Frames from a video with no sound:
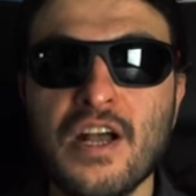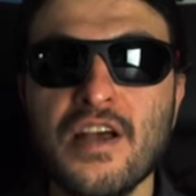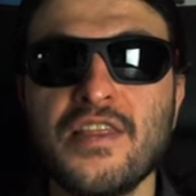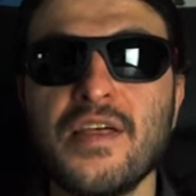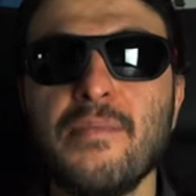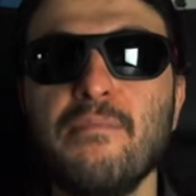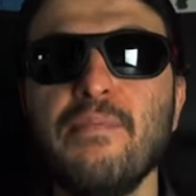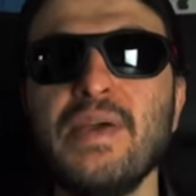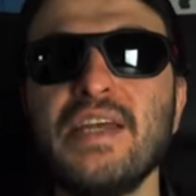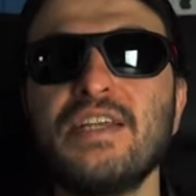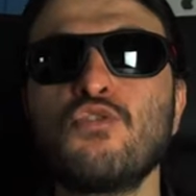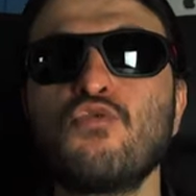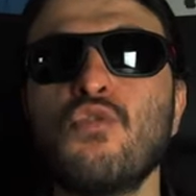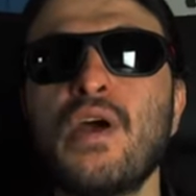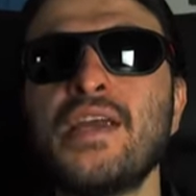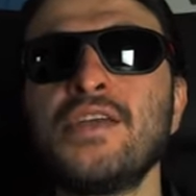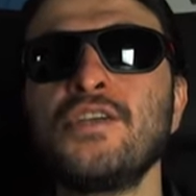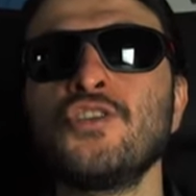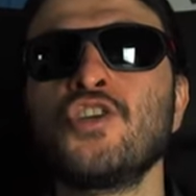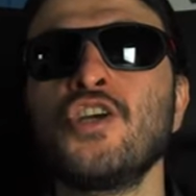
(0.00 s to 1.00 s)
The
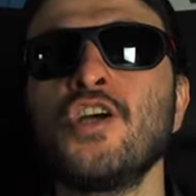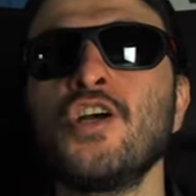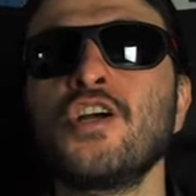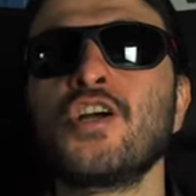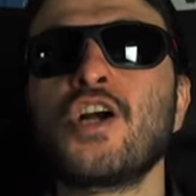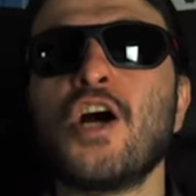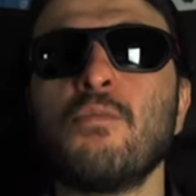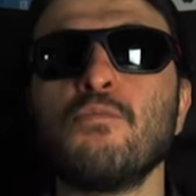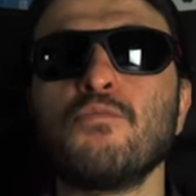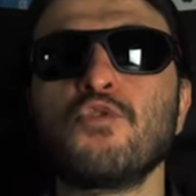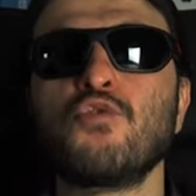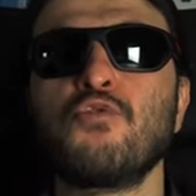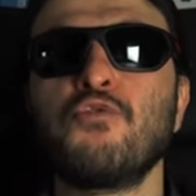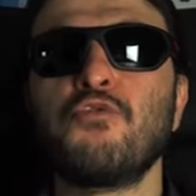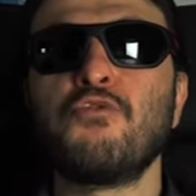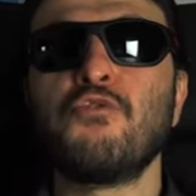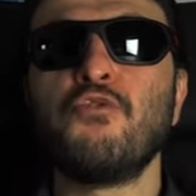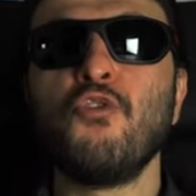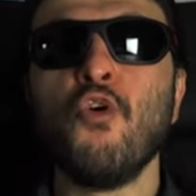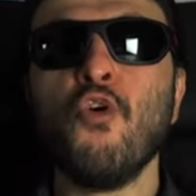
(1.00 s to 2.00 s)
mid-range comes
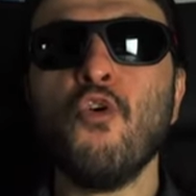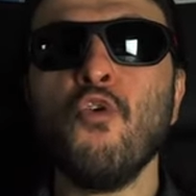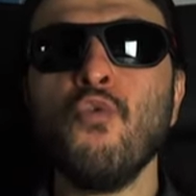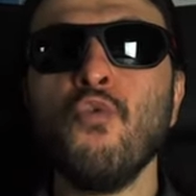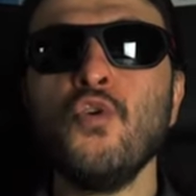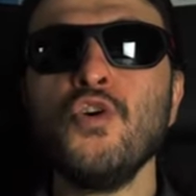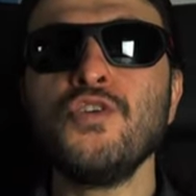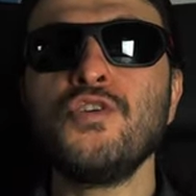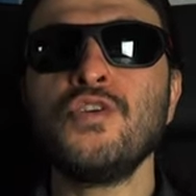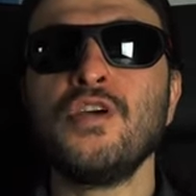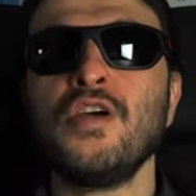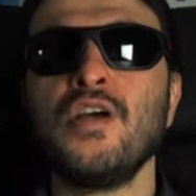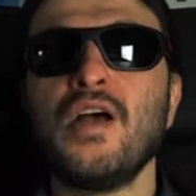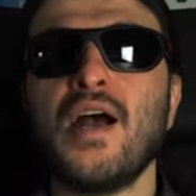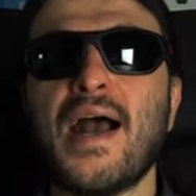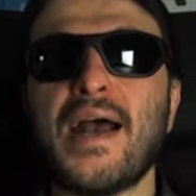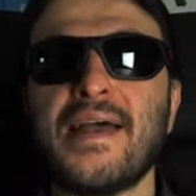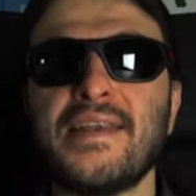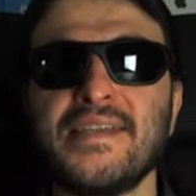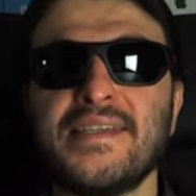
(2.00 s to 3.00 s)
forward
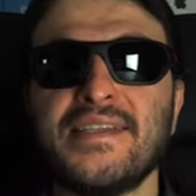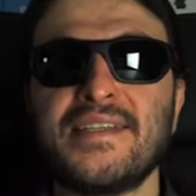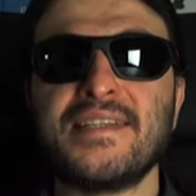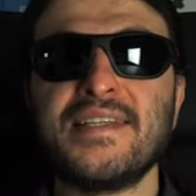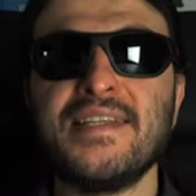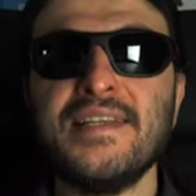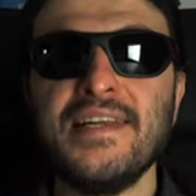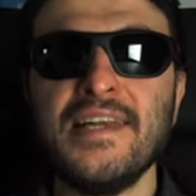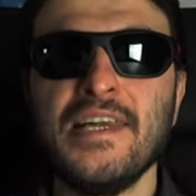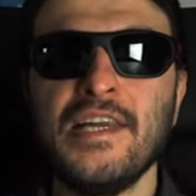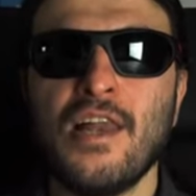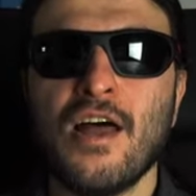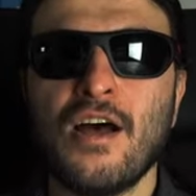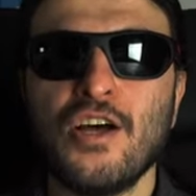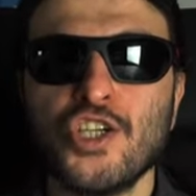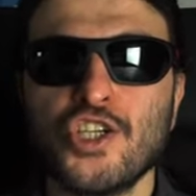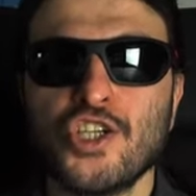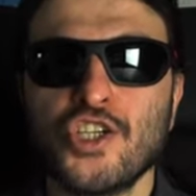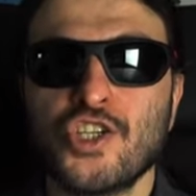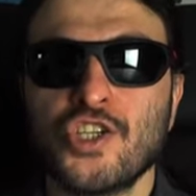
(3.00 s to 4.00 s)
and it's
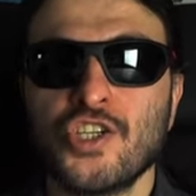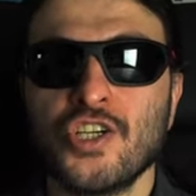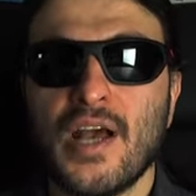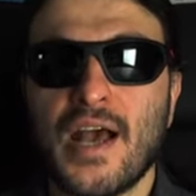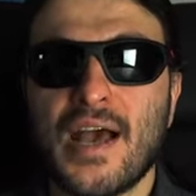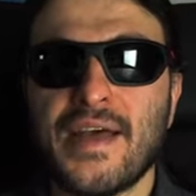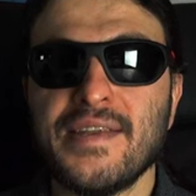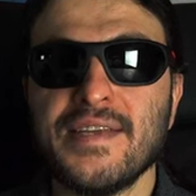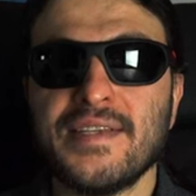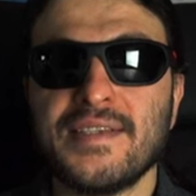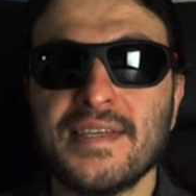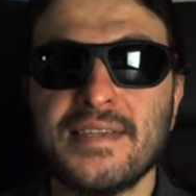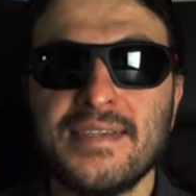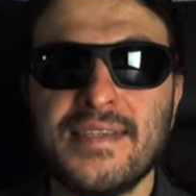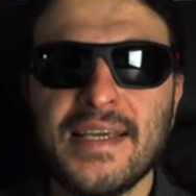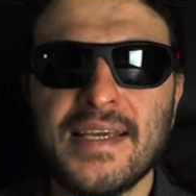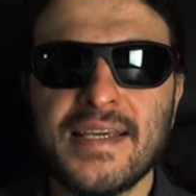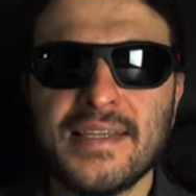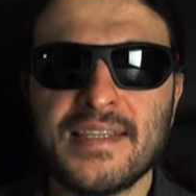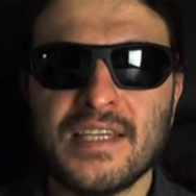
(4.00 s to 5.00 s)
lush and it's
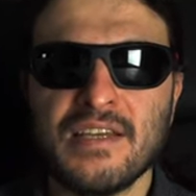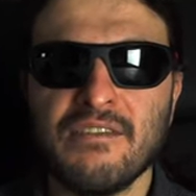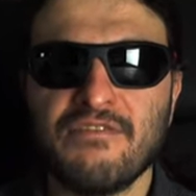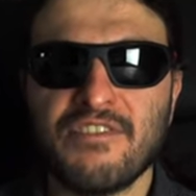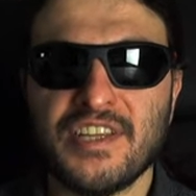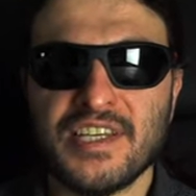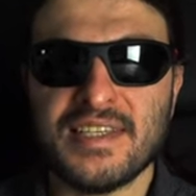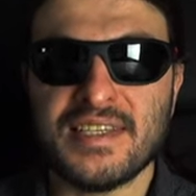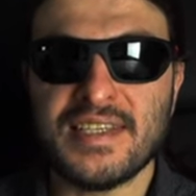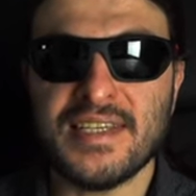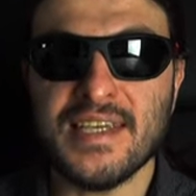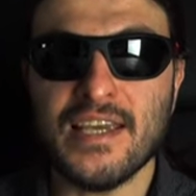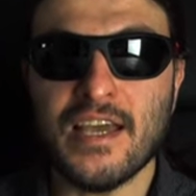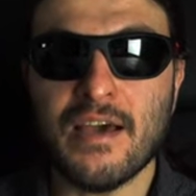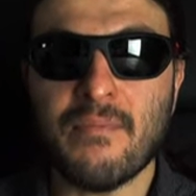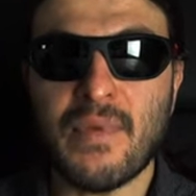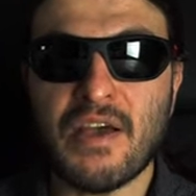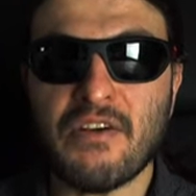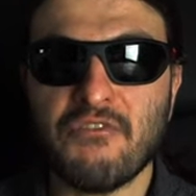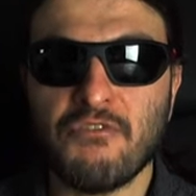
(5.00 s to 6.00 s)
addictive the
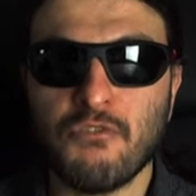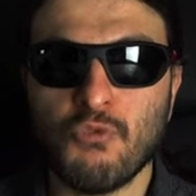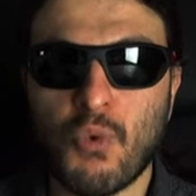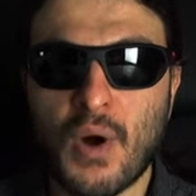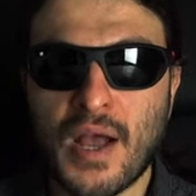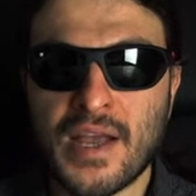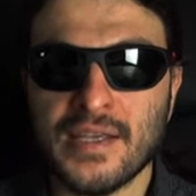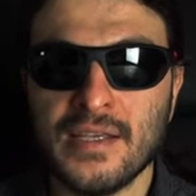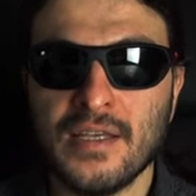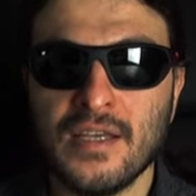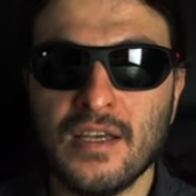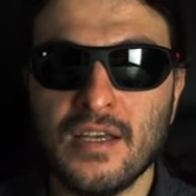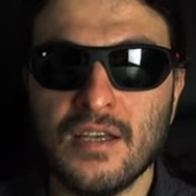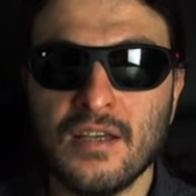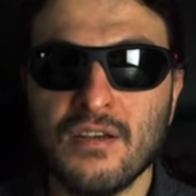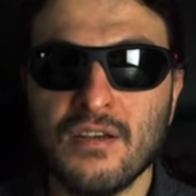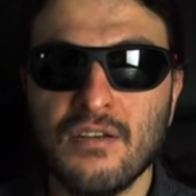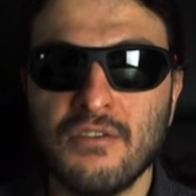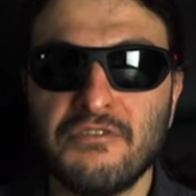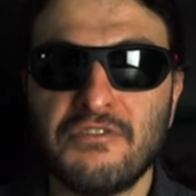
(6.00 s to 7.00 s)
ZMF way
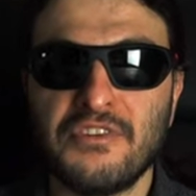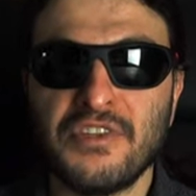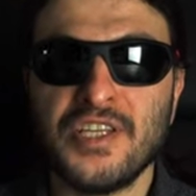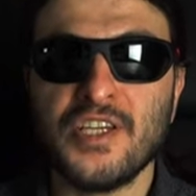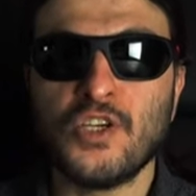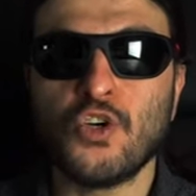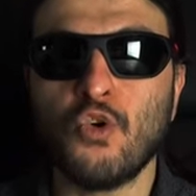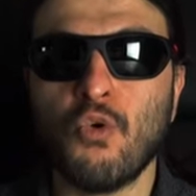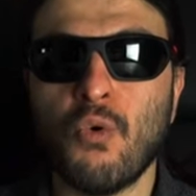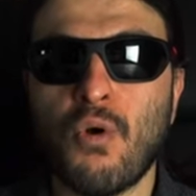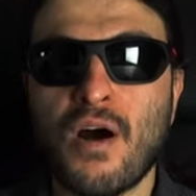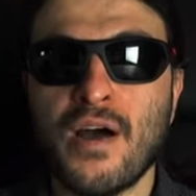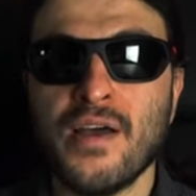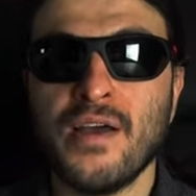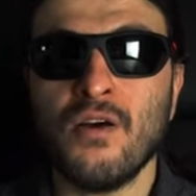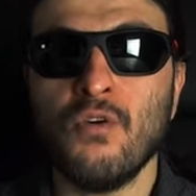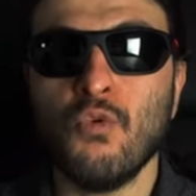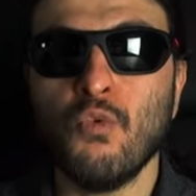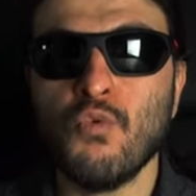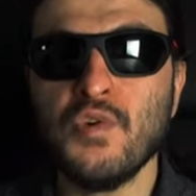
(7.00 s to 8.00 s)
for the
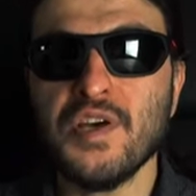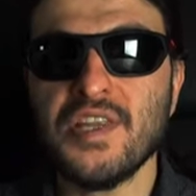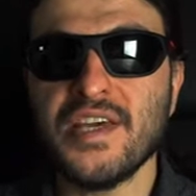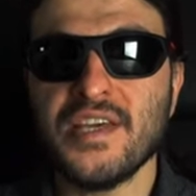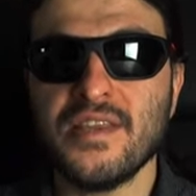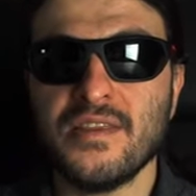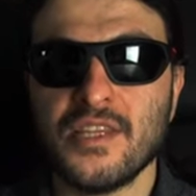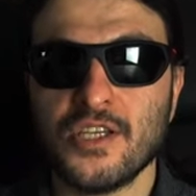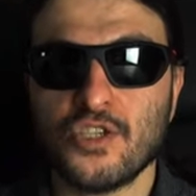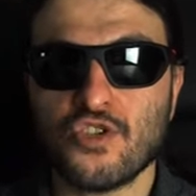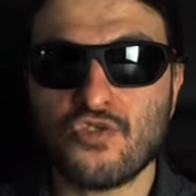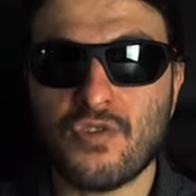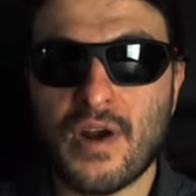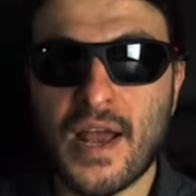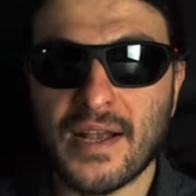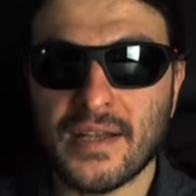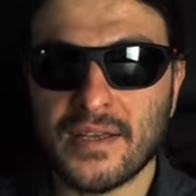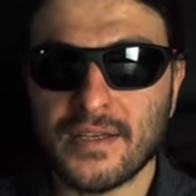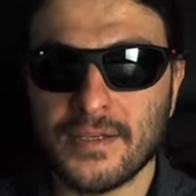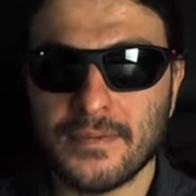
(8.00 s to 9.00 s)
choir within the
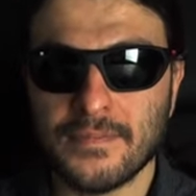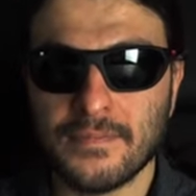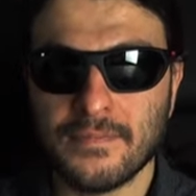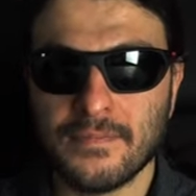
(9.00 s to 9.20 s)
track.